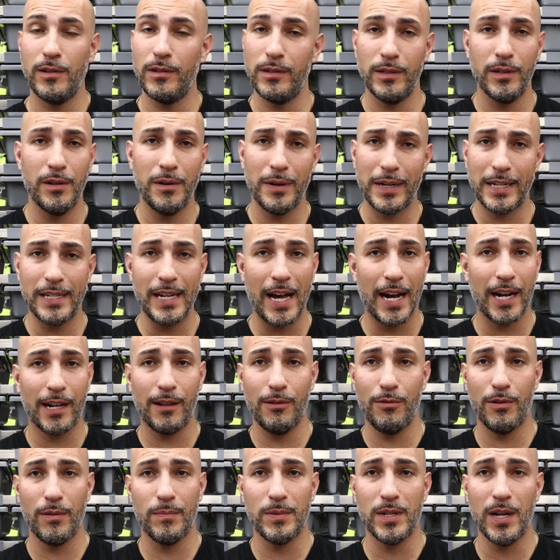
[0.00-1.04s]
and you'll know
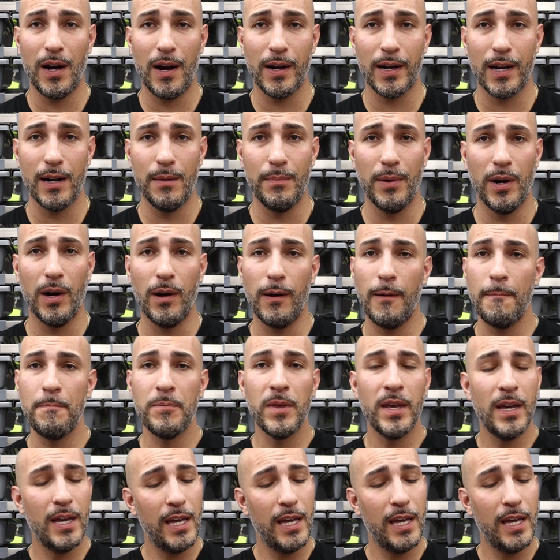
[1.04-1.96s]
exactly what I'm talking about.